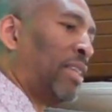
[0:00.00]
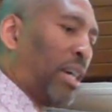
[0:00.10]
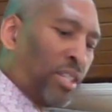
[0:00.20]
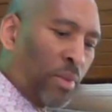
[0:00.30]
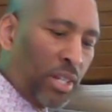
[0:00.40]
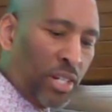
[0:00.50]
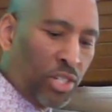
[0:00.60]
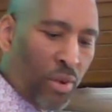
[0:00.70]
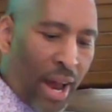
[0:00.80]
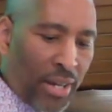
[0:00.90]
Take some of
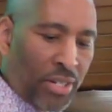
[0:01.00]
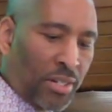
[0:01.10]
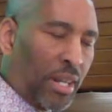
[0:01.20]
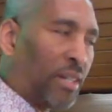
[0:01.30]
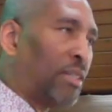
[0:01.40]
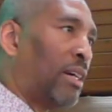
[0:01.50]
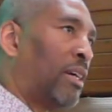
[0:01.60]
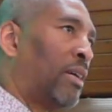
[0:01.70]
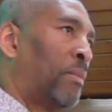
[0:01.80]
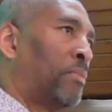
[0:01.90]
these tracks that
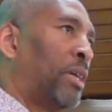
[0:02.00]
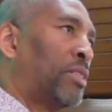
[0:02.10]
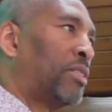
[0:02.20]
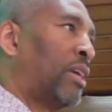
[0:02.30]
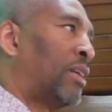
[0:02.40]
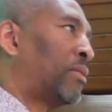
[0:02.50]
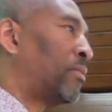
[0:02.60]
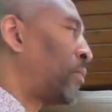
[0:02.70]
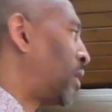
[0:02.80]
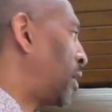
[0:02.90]
uh, that that
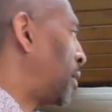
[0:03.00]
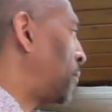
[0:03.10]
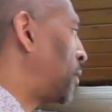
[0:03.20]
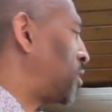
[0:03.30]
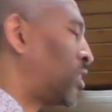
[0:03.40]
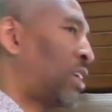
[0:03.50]
uh, Minister